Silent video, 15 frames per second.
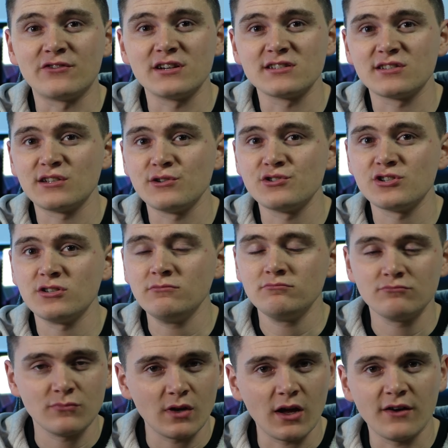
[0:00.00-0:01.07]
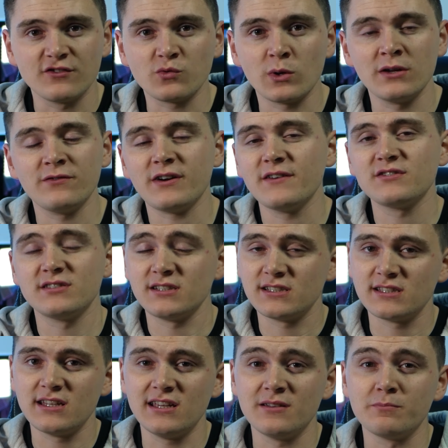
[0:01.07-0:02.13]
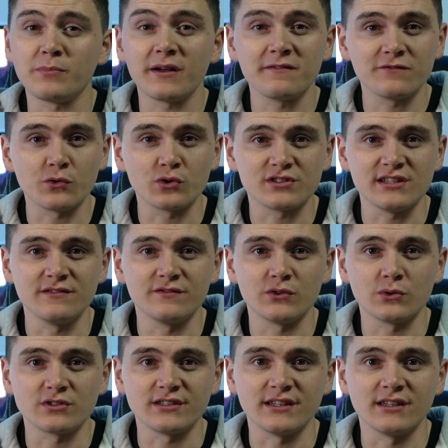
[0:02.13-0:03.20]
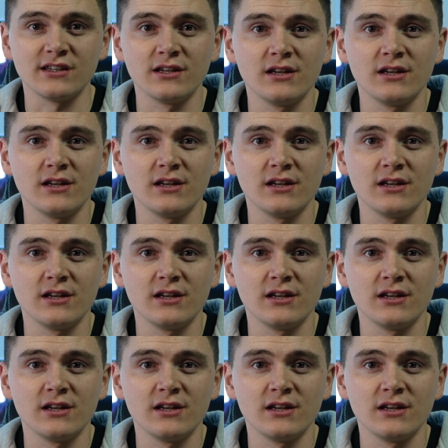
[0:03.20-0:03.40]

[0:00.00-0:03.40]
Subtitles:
a resolution of 2560 by 1440.